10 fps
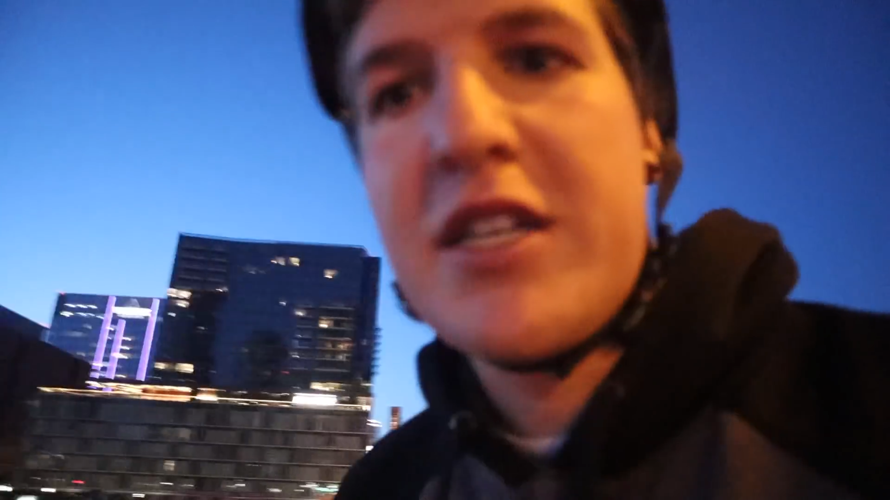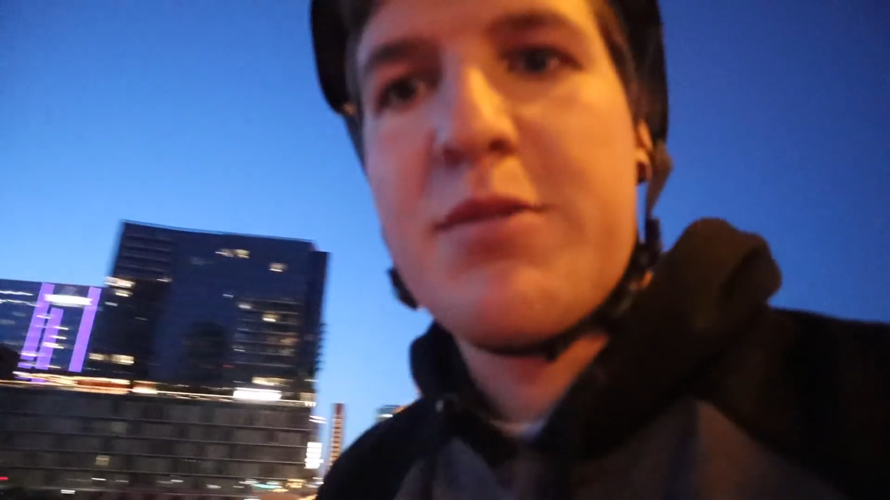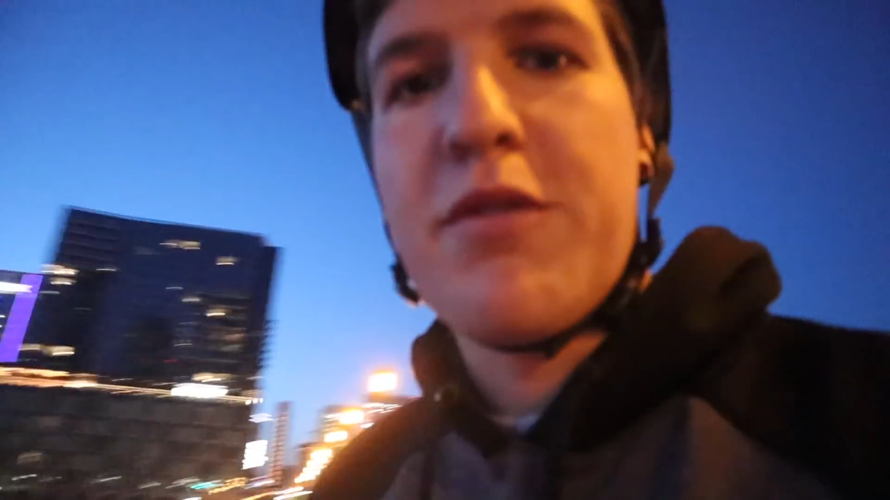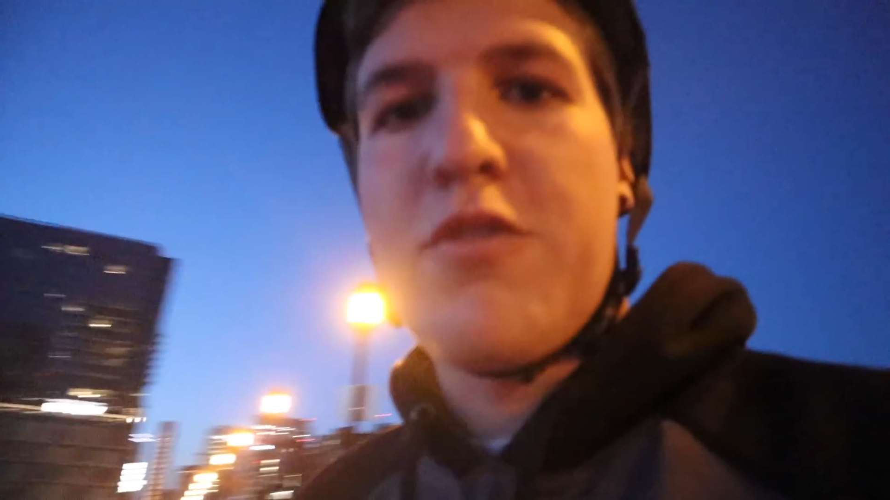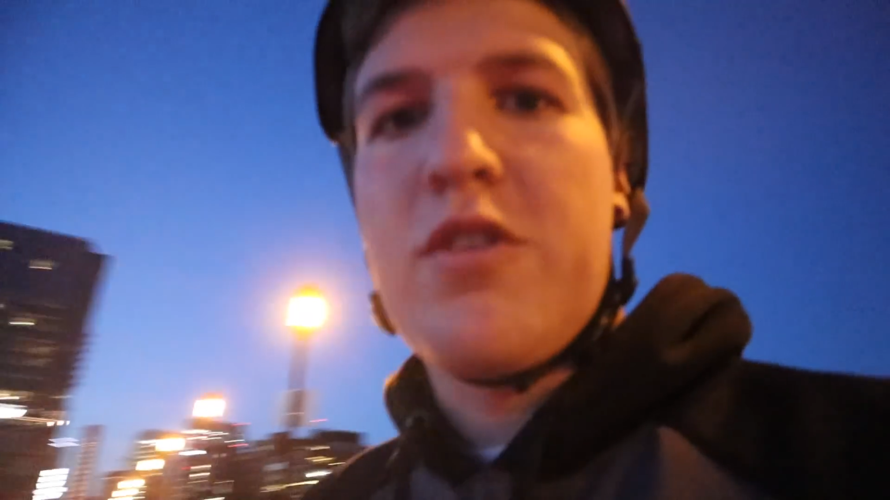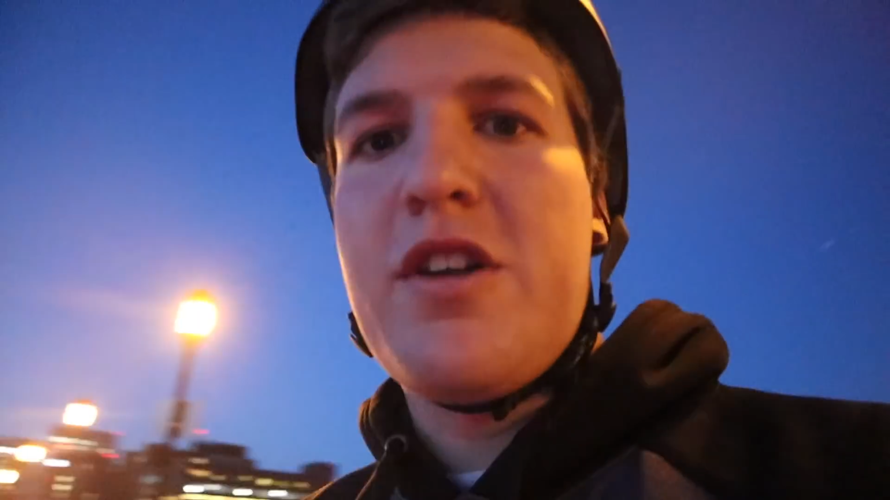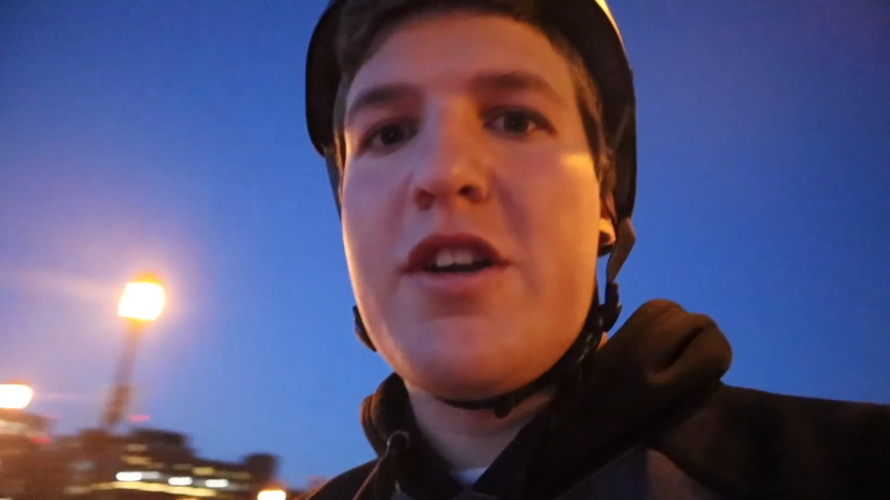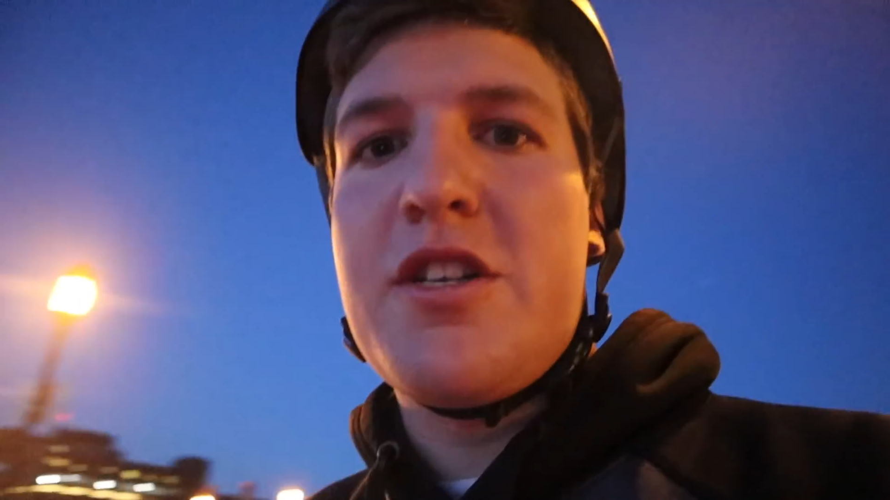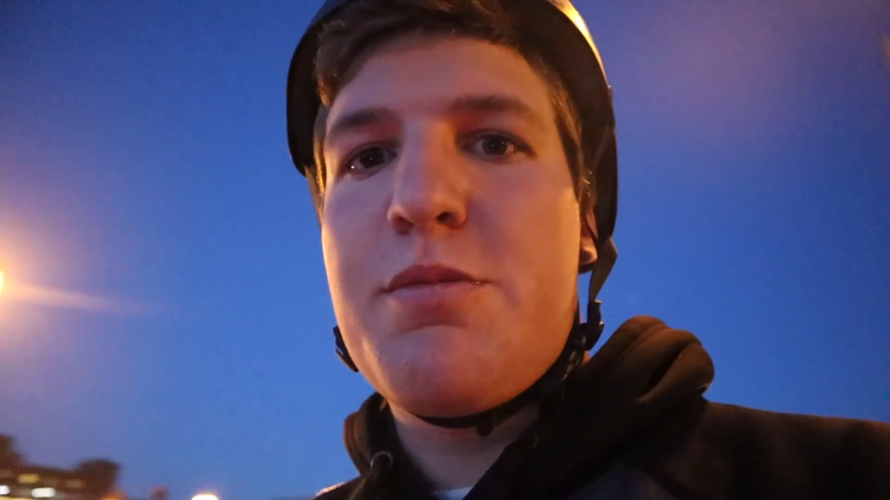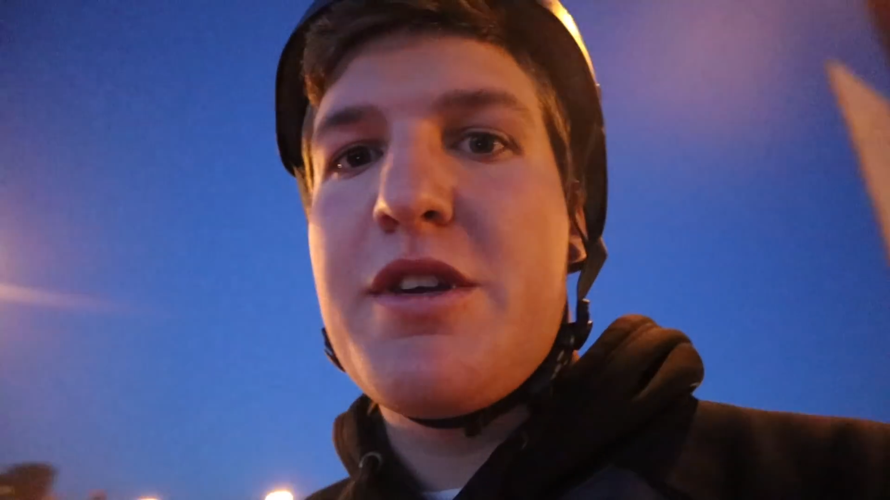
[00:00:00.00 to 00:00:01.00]
days before
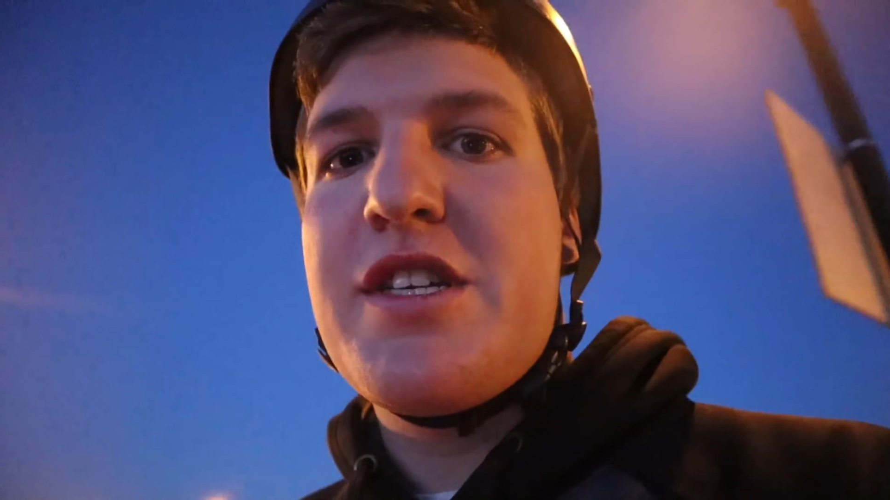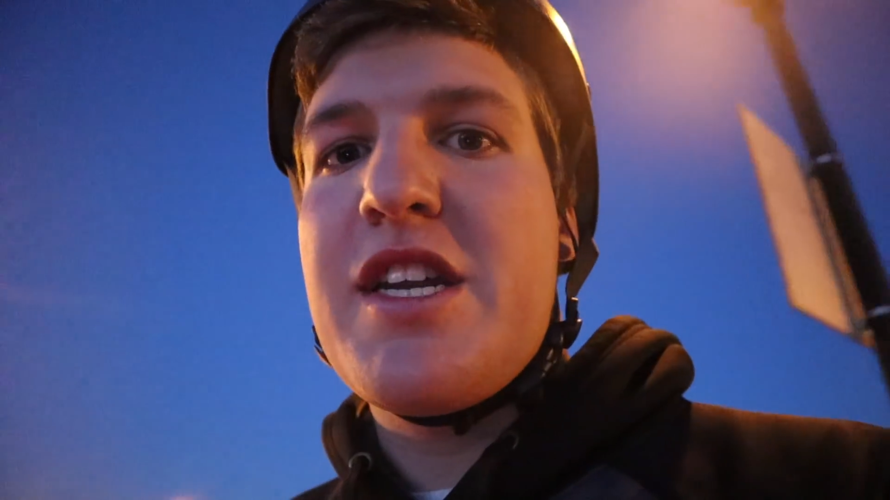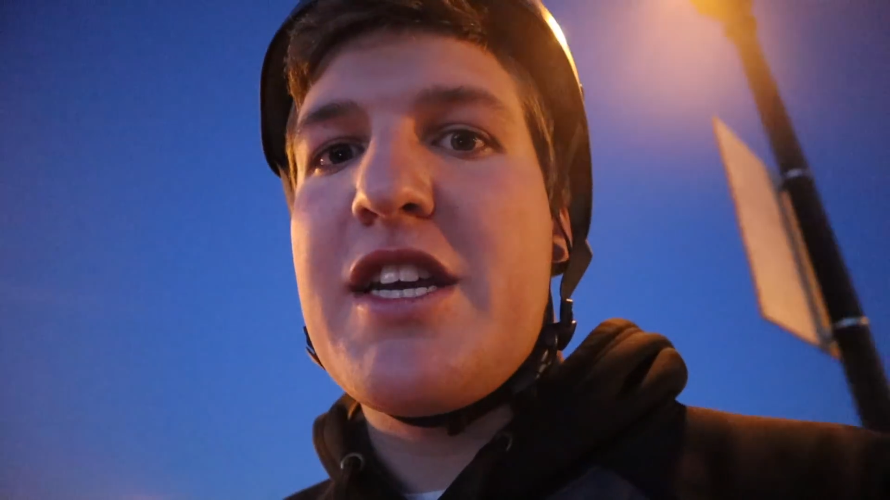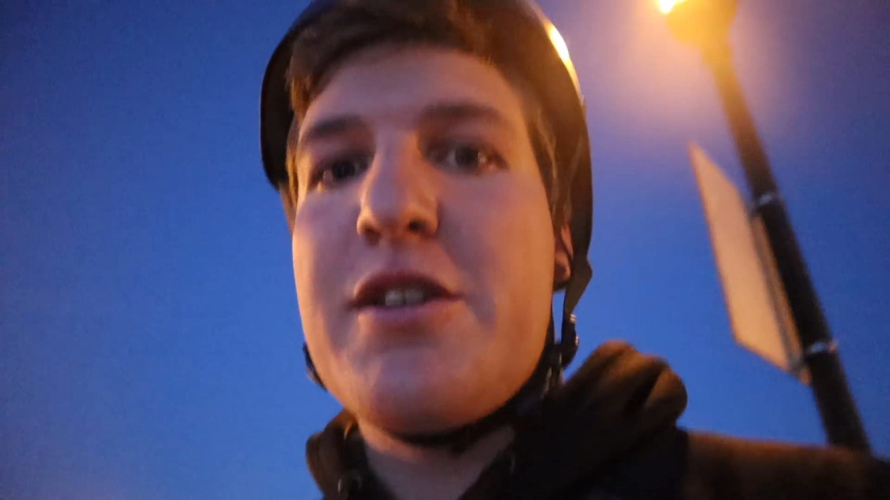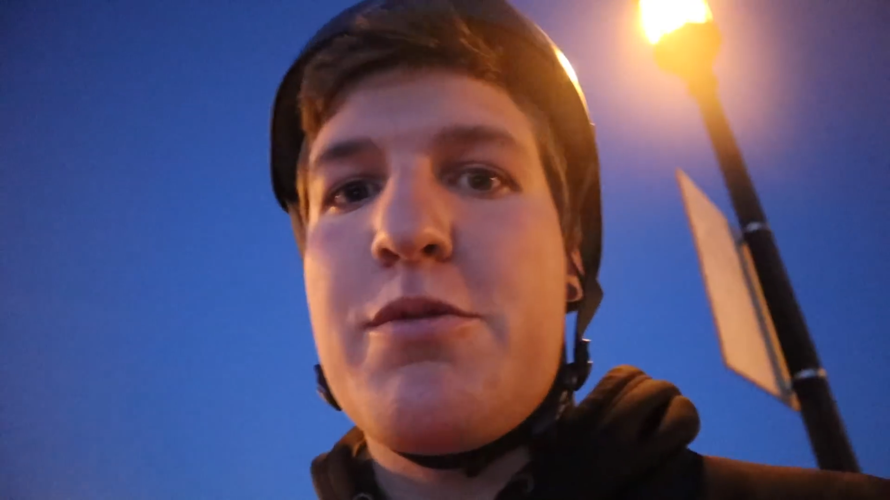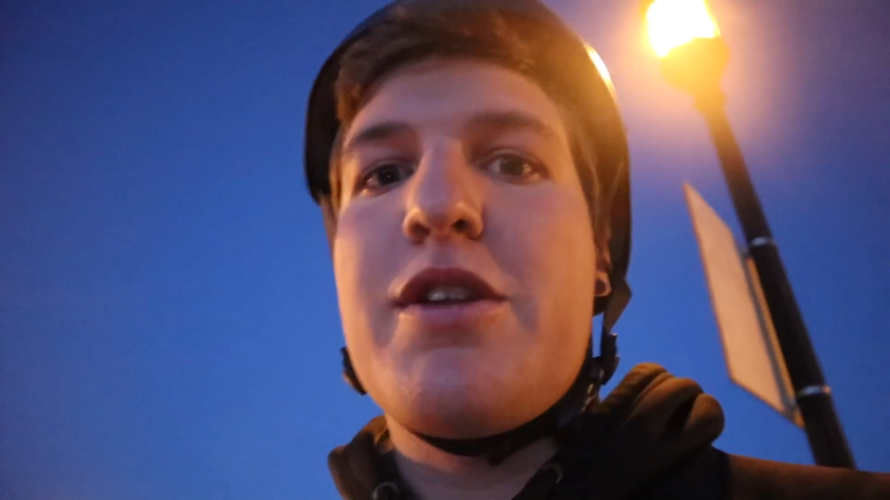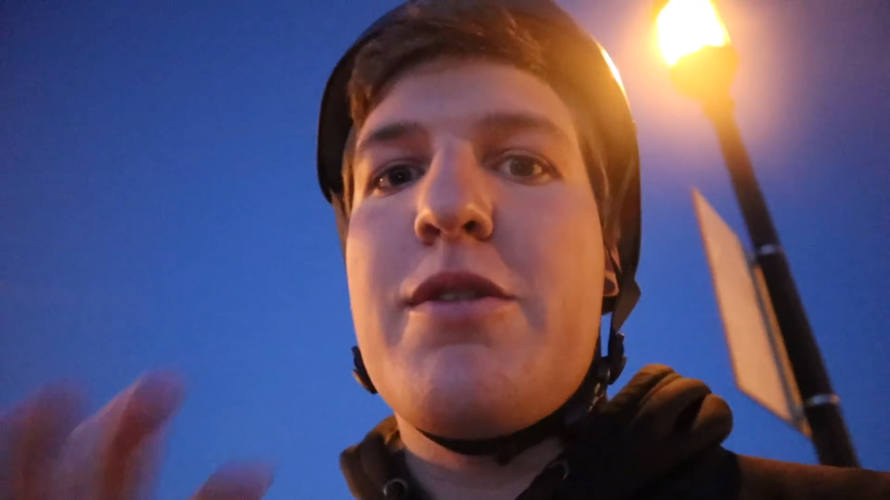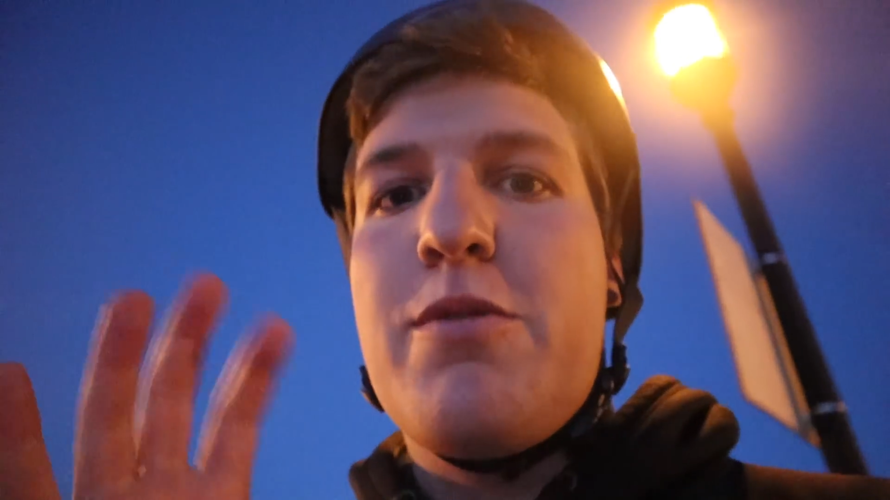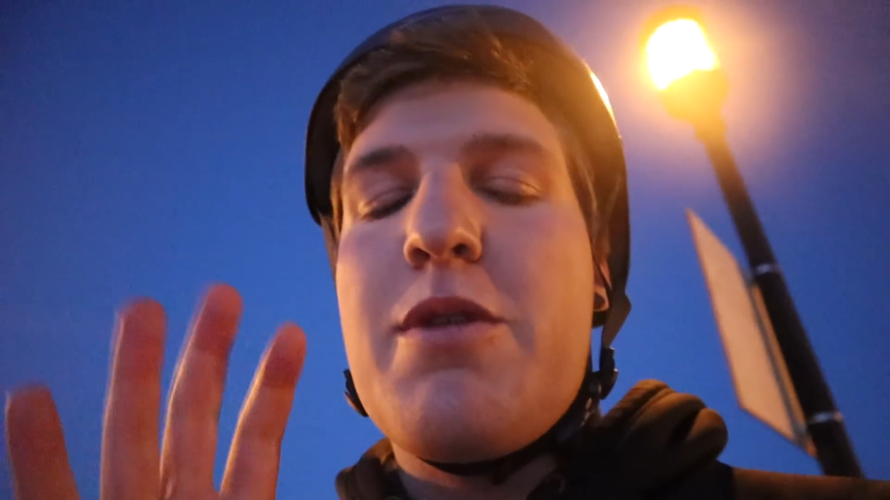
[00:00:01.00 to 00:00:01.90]
launch my settings, what,